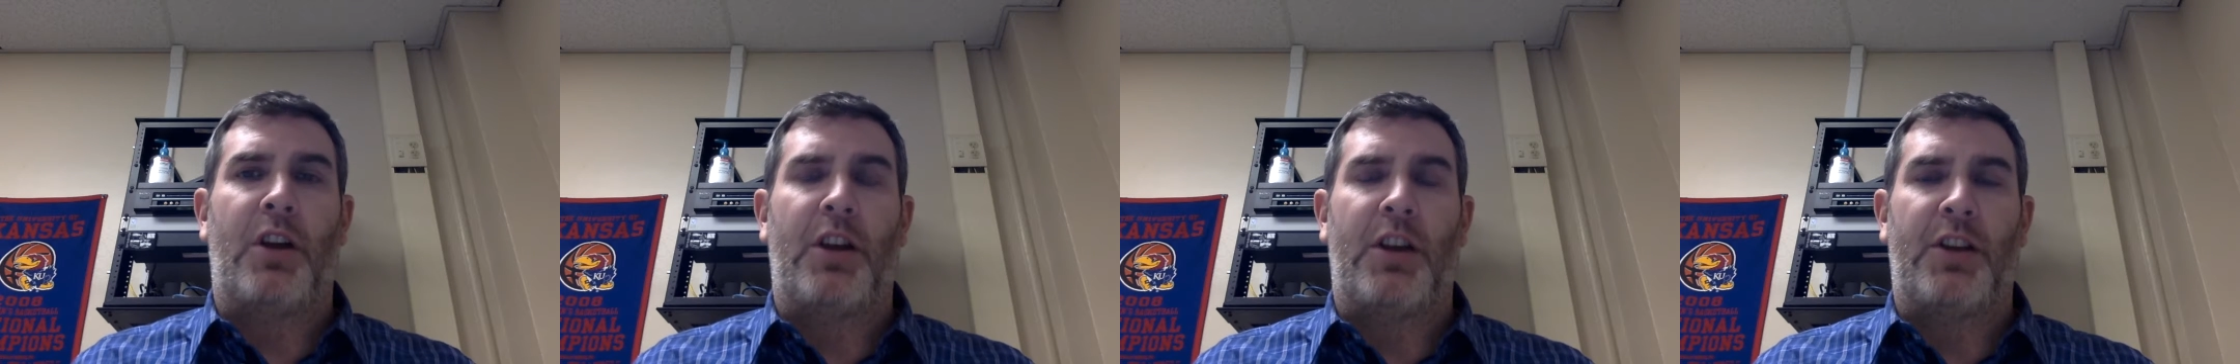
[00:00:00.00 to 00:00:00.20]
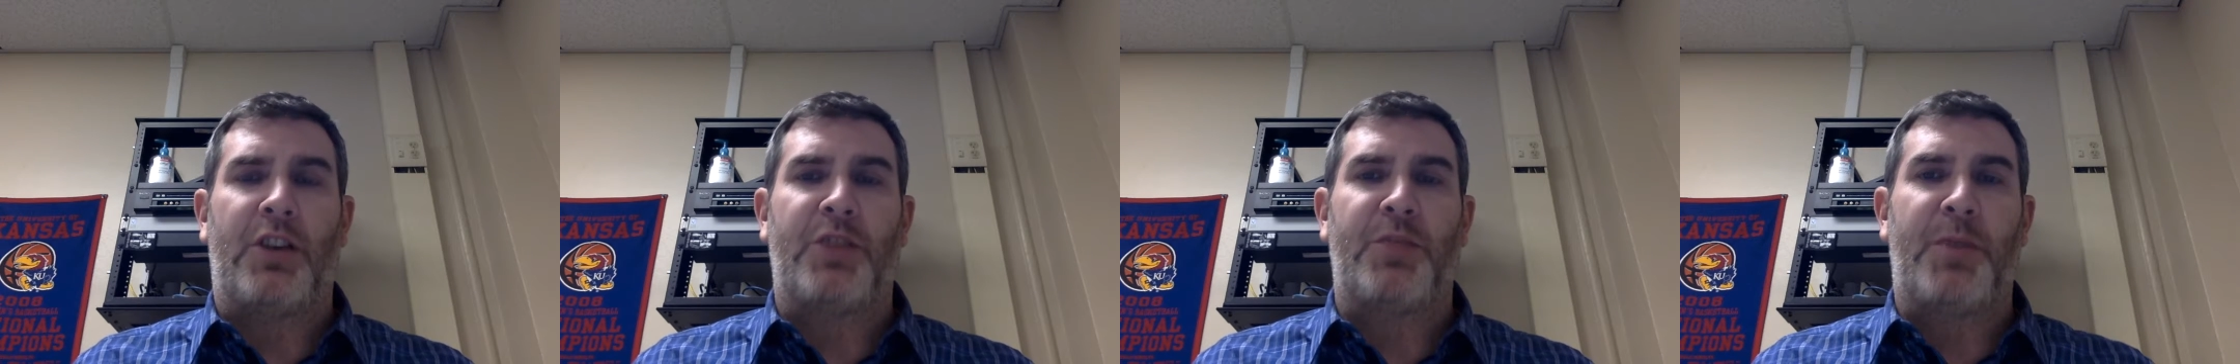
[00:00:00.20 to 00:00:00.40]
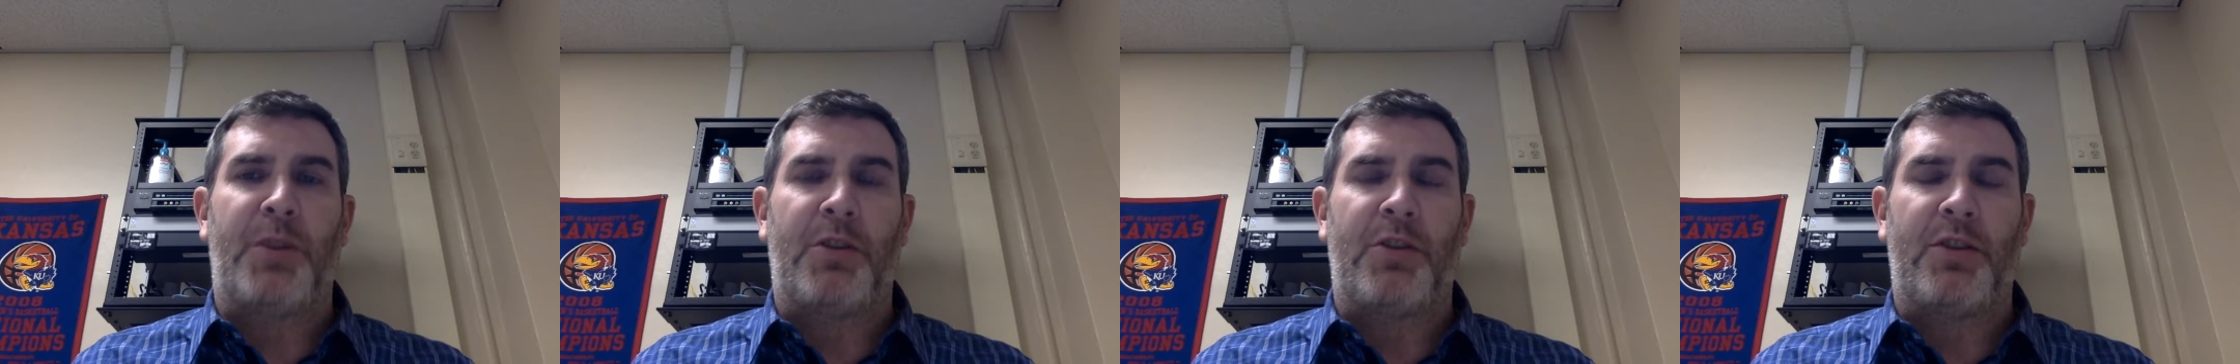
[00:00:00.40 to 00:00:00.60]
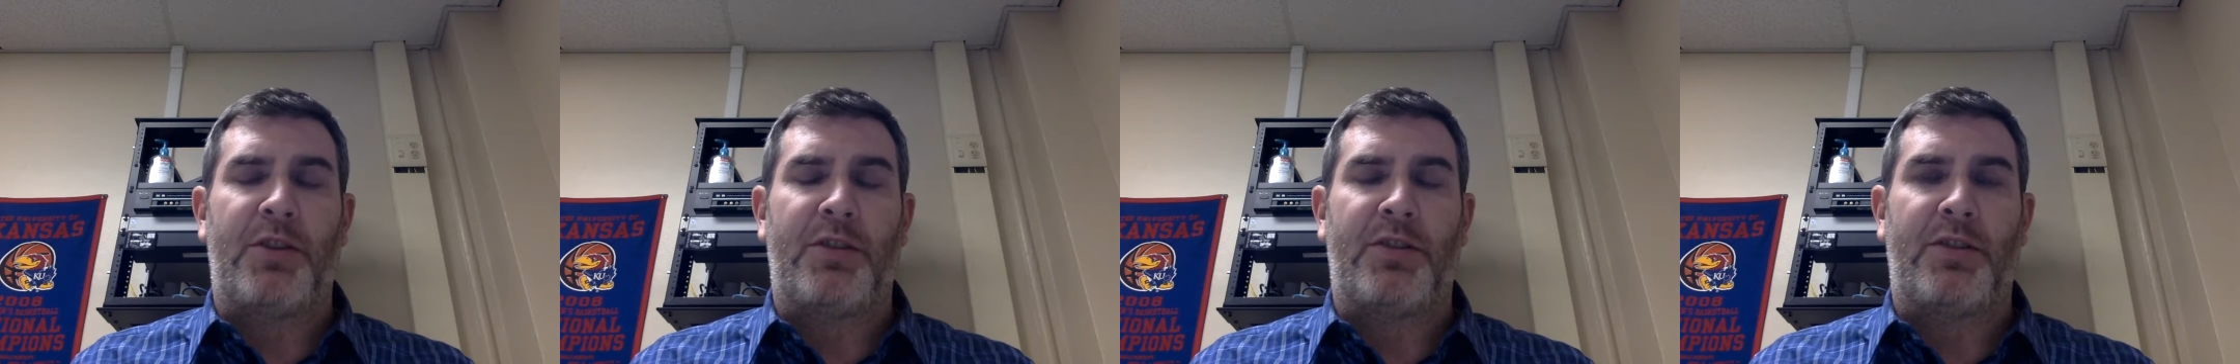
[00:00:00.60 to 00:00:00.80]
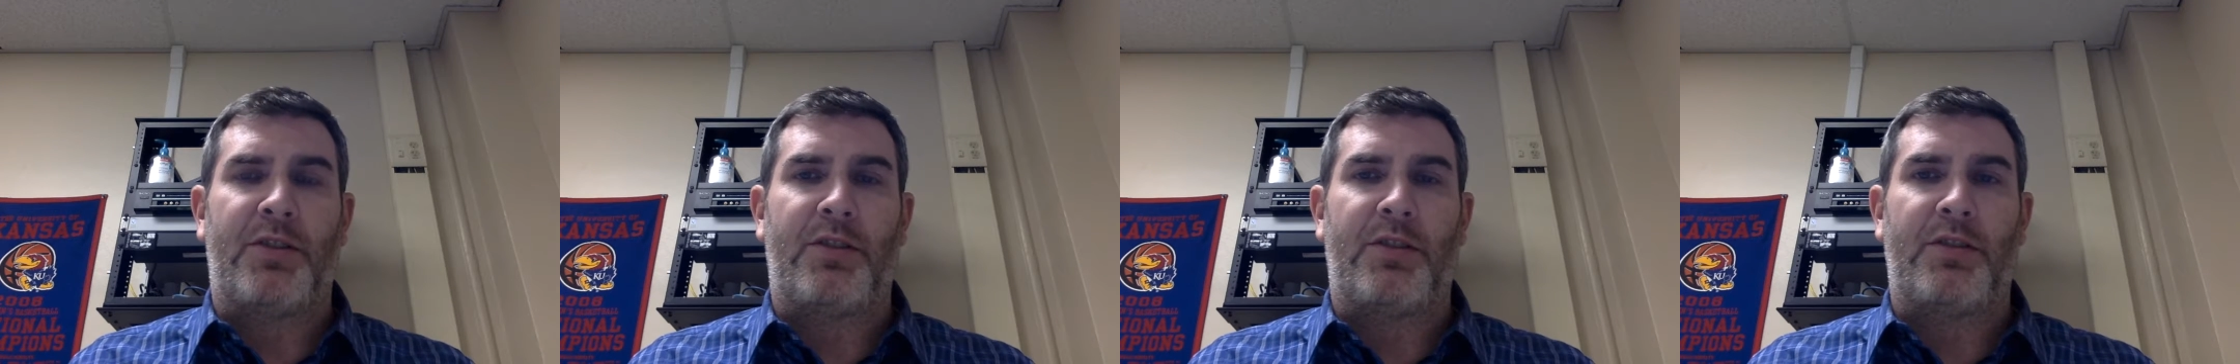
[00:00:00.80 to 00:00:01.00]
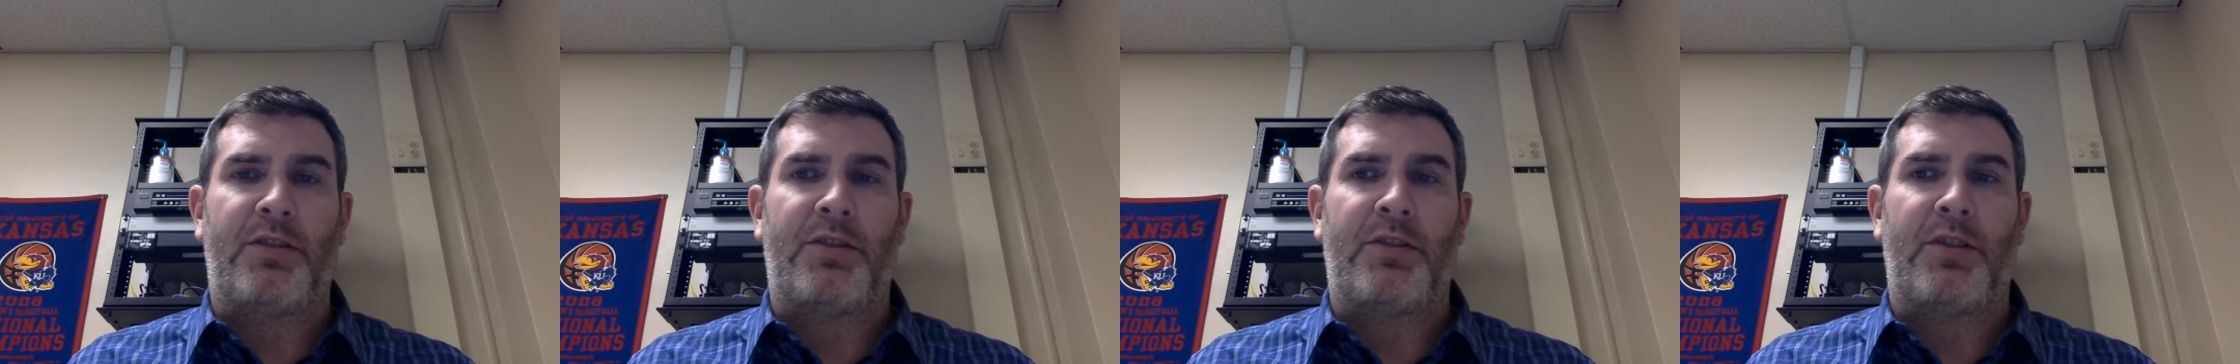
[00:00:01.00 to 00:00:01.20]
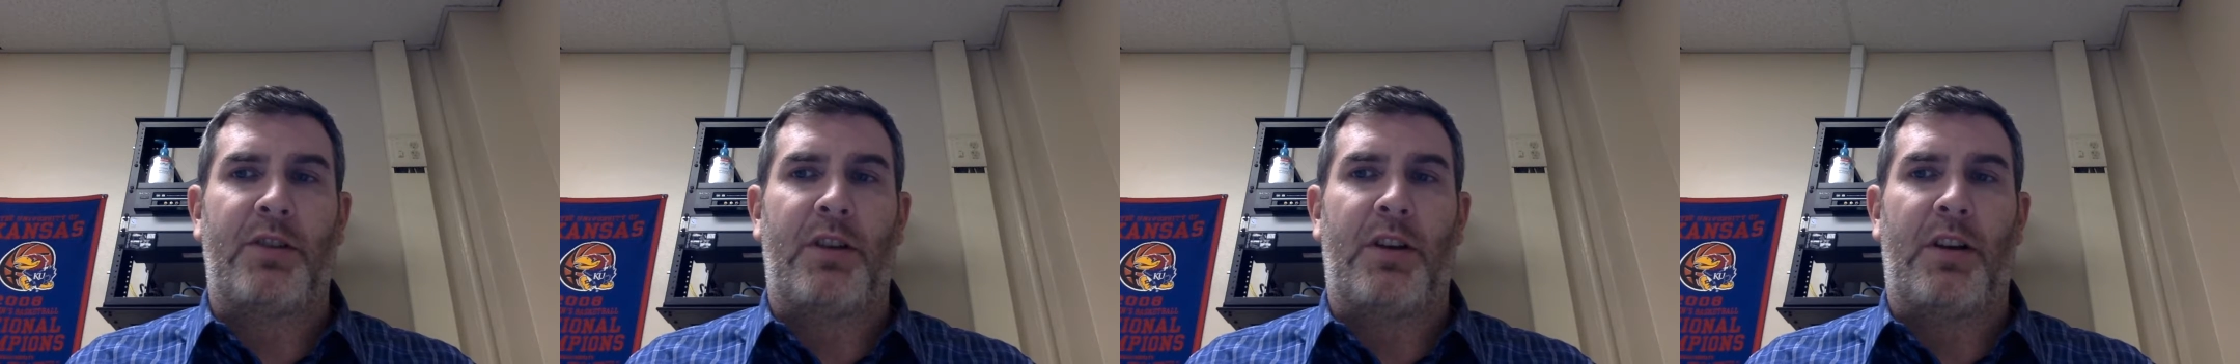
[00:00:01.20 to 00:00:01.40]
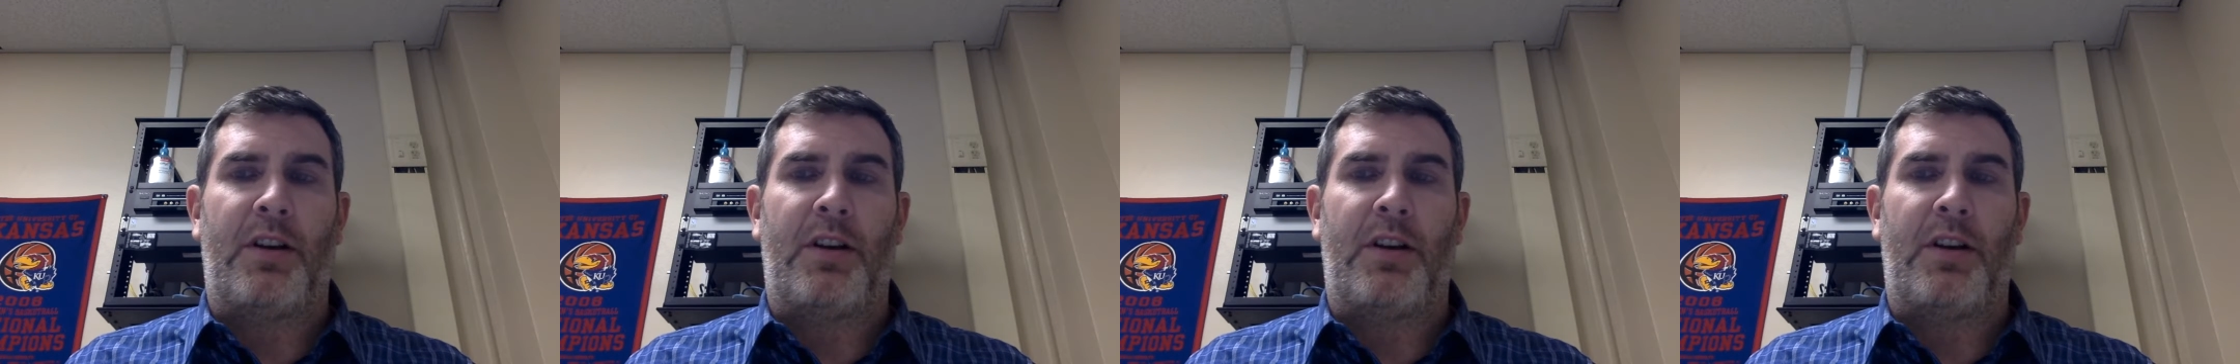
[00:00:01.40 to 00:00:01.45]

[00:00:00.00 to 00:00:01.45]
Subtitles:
experiences